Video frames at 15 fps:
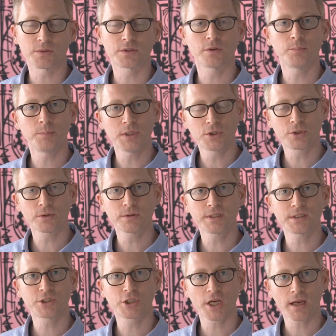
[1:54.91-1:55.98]
so be sure
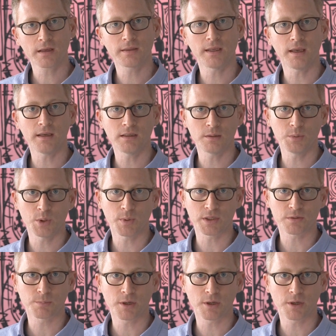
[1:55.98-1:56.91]
to check the AWS